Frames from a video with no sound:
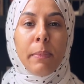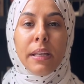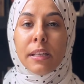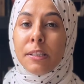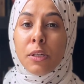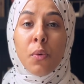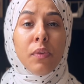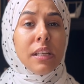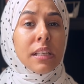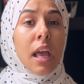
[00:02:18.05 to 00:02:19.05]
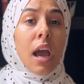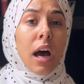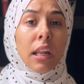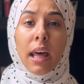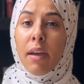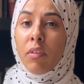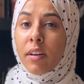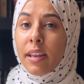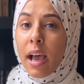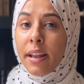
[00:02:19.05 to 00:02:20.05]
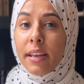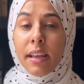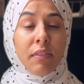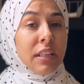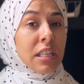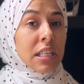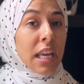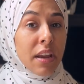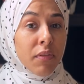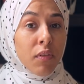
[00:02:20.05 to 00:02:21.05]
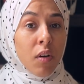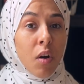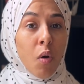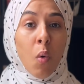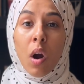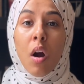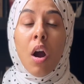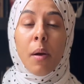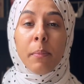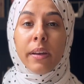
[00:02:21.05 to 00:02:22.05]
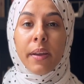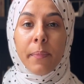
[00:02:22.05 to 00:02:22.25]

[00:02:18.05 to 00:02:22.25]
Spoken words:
He doesn't know if he's alive or dead, if he's safe or harmed.